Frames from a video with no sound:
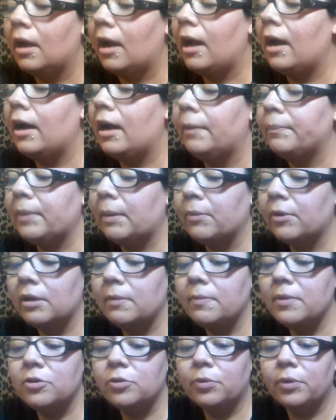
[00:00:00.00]
I'm going to
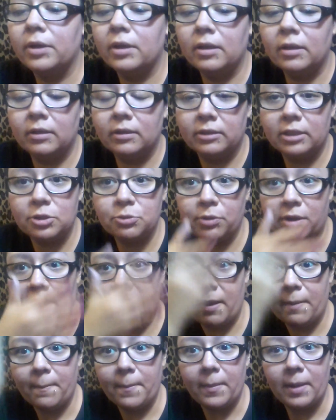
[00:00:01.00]
be doing, that's why
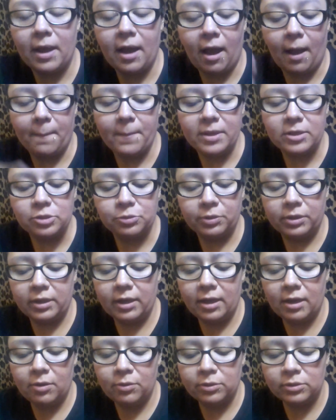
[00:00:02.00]
I'm a hot mess right now.